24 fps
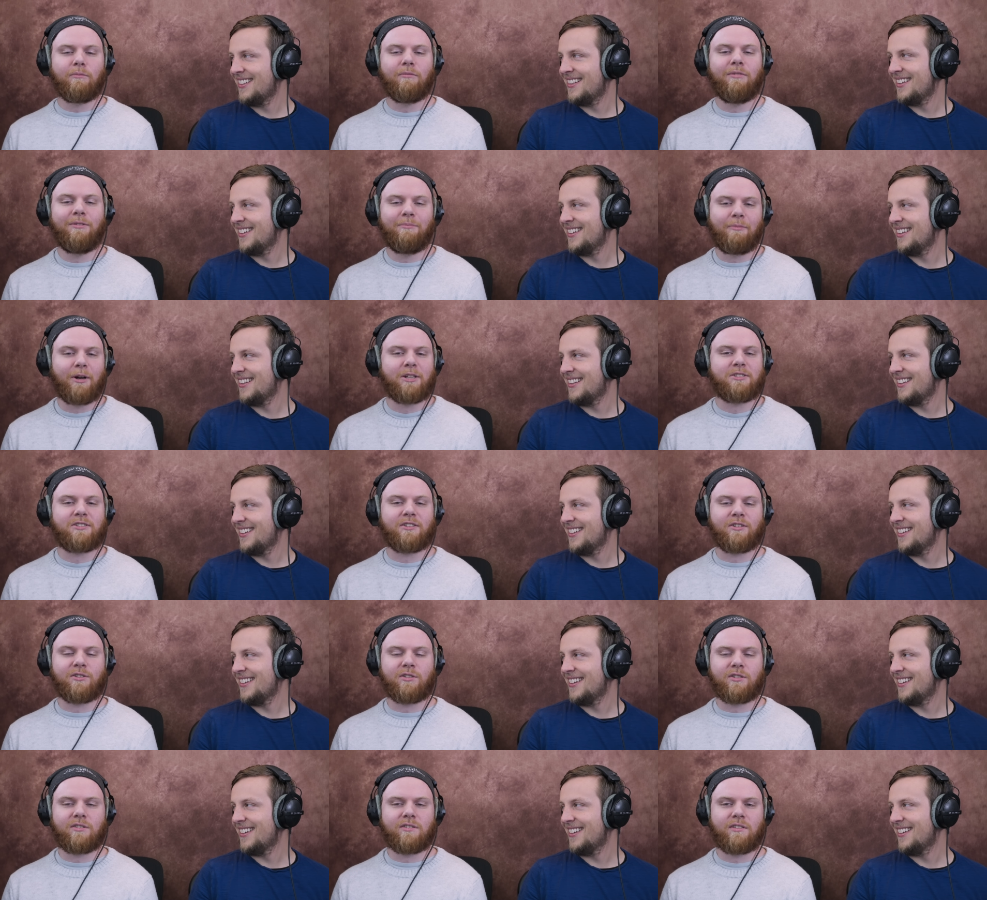Speaker 1: Marcille
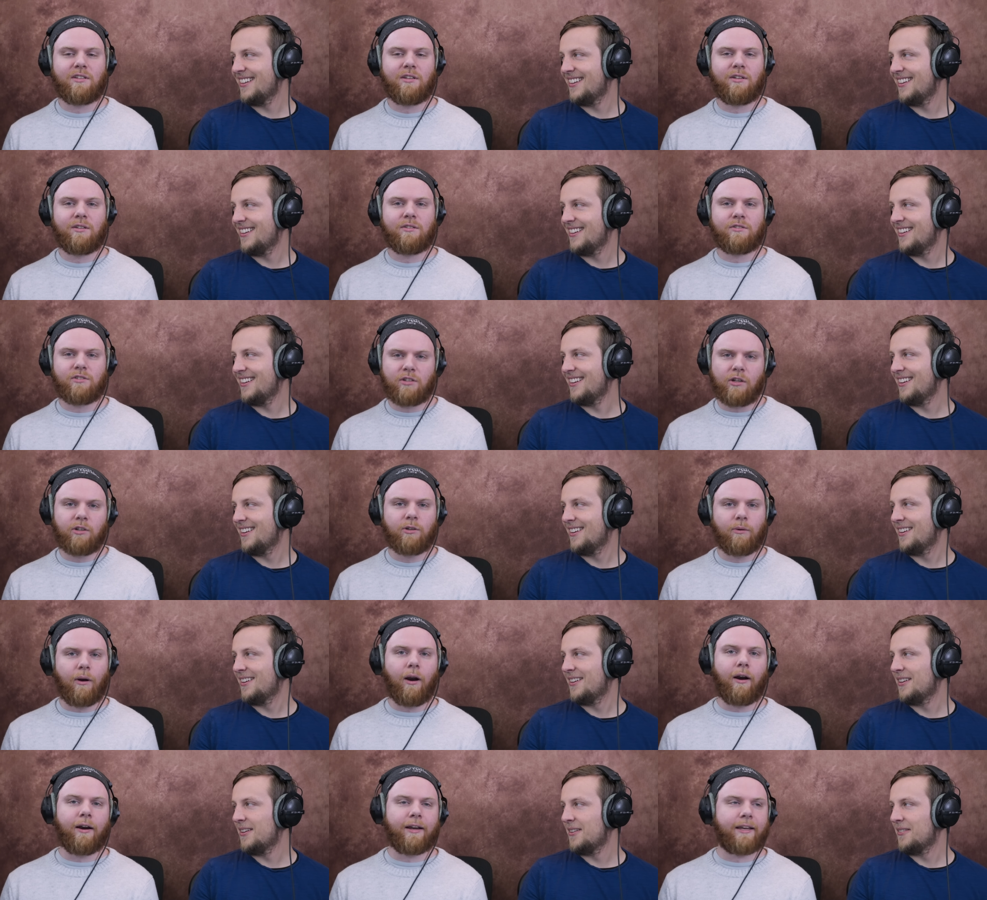just, so you
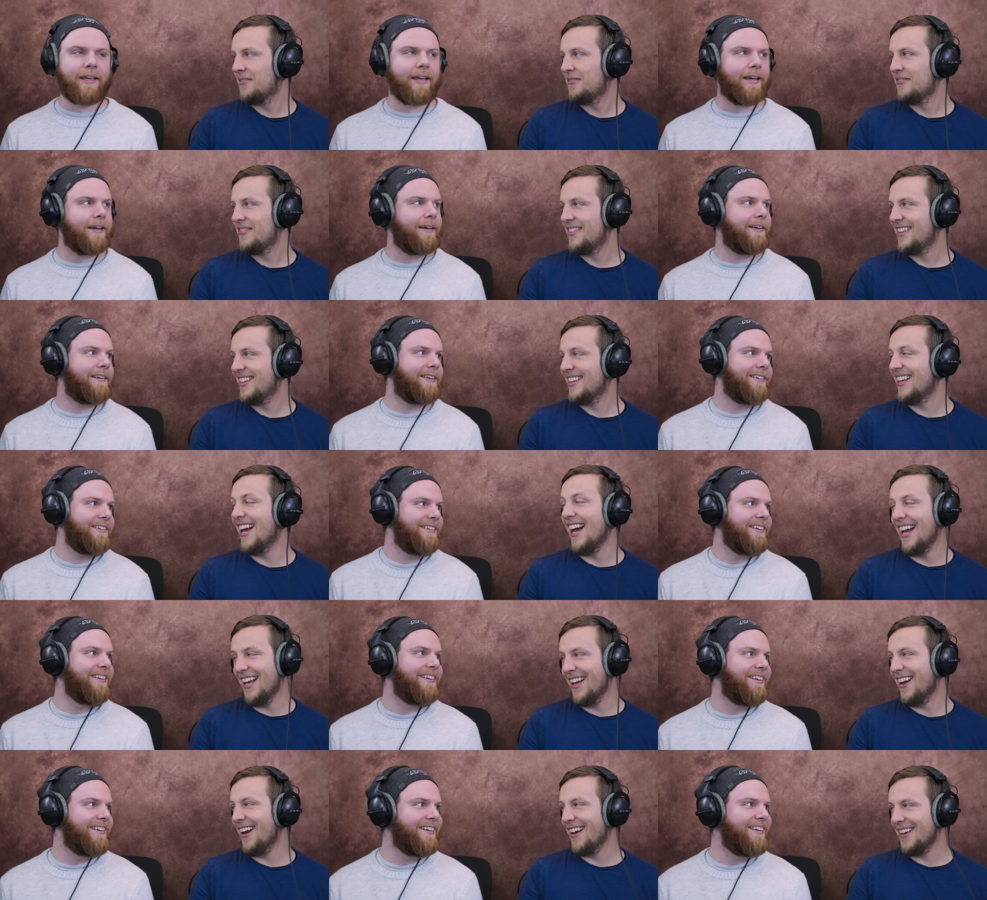are a kid.
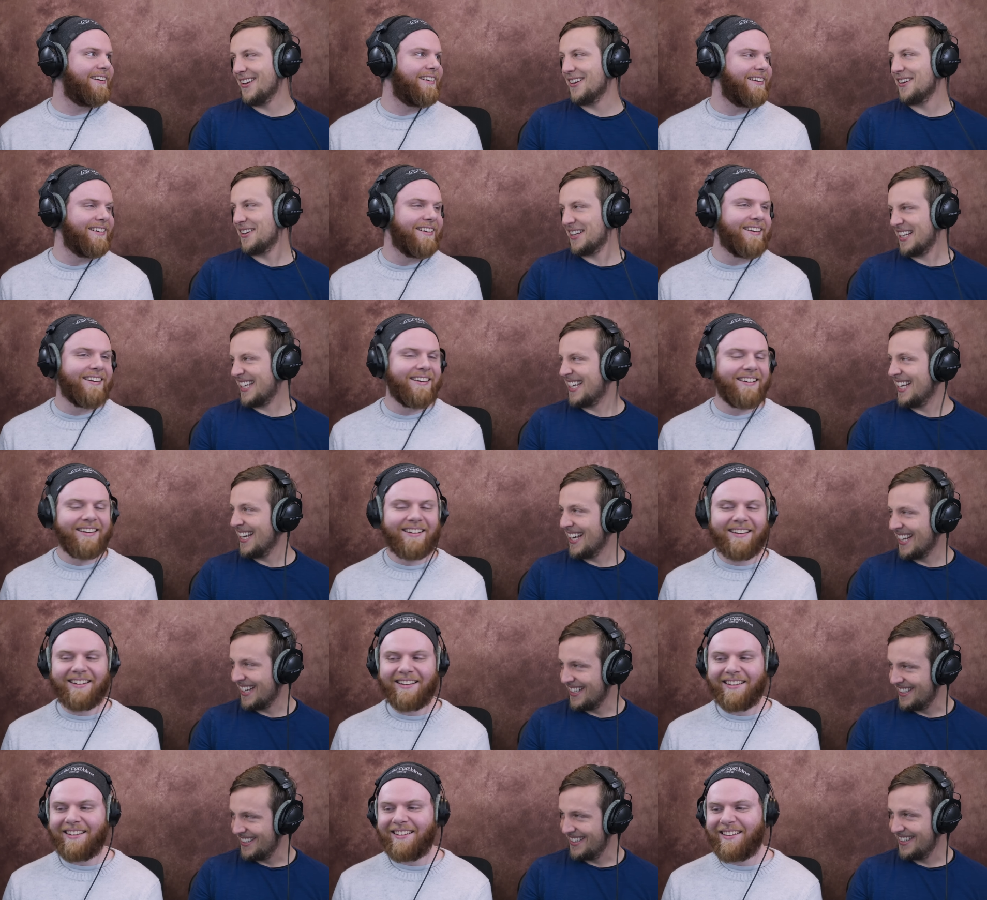
Speaker 2: Yeah, you're a
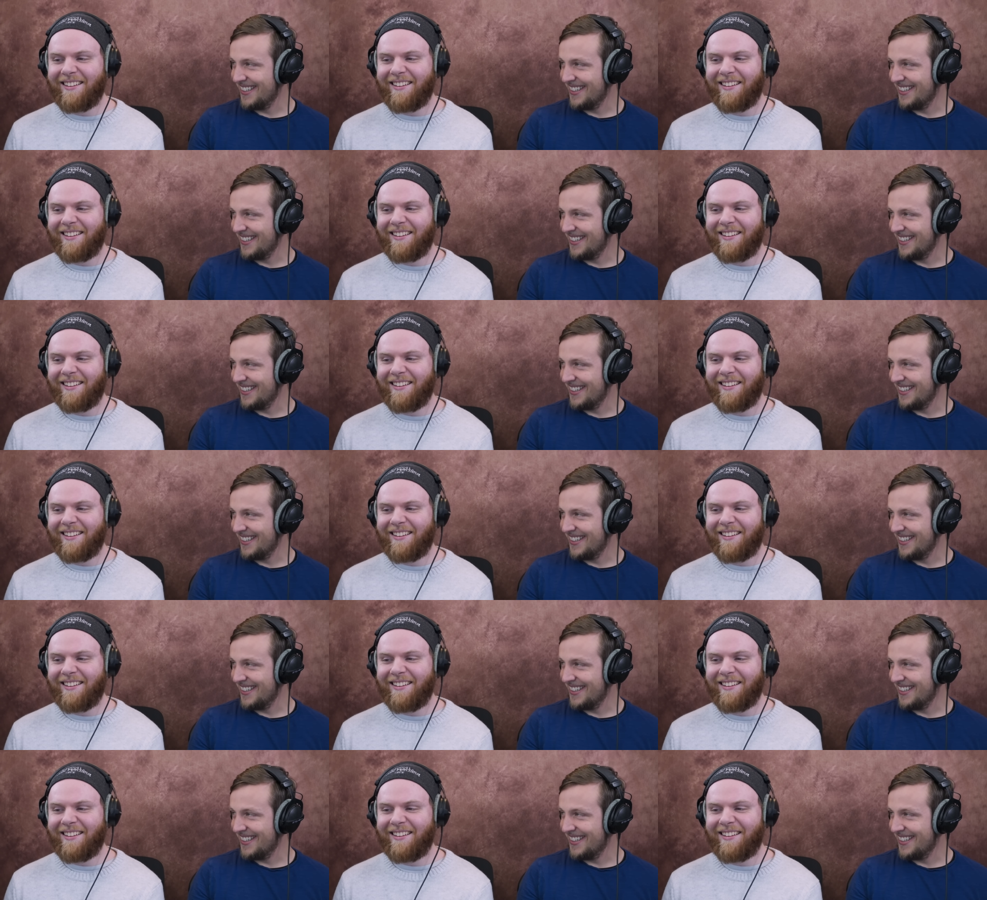kid.